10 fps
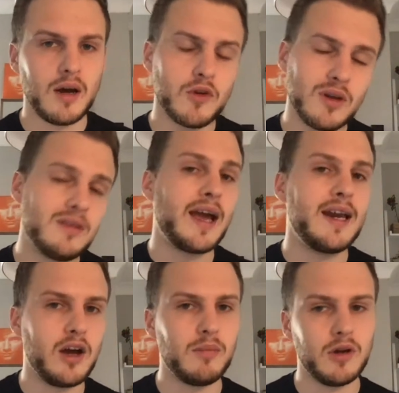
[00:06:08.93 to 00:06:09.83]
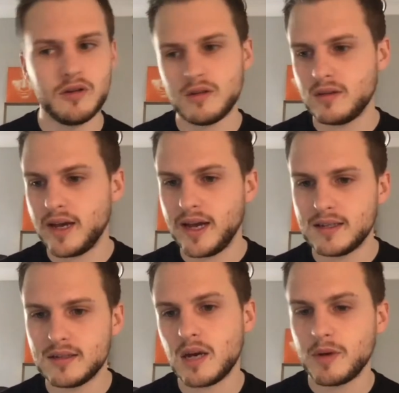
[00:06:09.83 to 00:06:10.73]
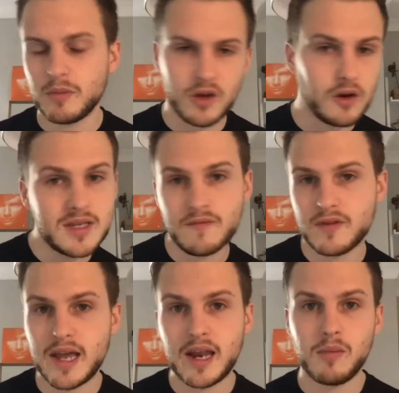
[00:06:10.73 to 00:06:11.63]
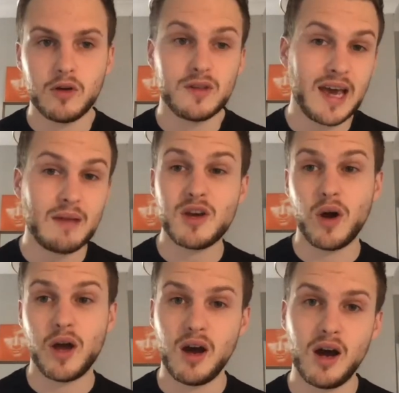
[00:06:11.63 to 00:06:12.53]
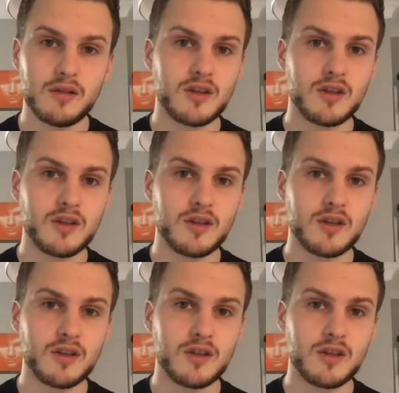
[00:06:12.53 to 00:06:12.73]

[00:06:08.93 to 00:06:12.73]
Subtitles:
I'm doing daily uploads and coming up with content for daily uploads can be quite hard.